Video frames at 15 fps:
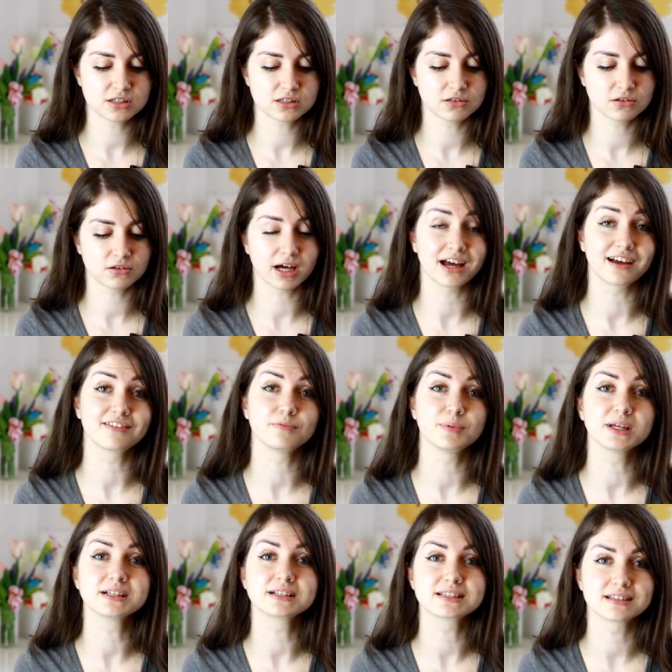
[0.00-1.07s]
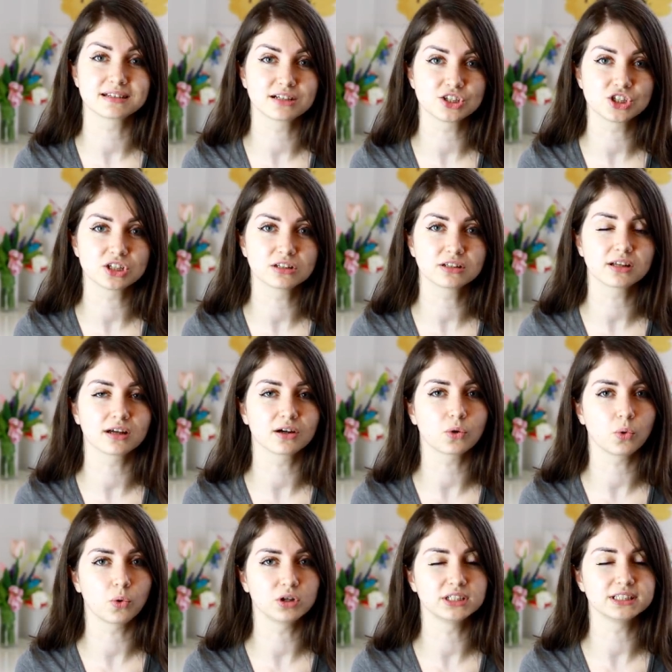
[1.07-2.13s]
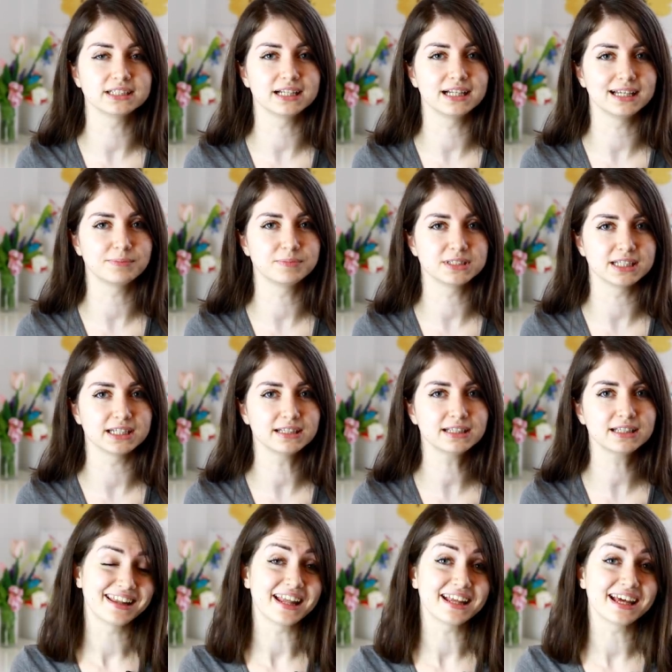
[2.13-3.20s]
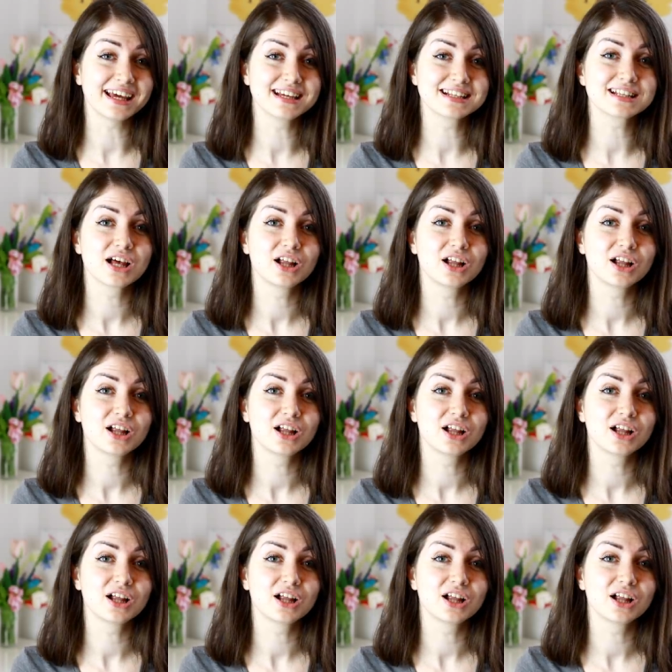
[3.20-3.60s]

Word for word: so I've been searching quality lip tint that is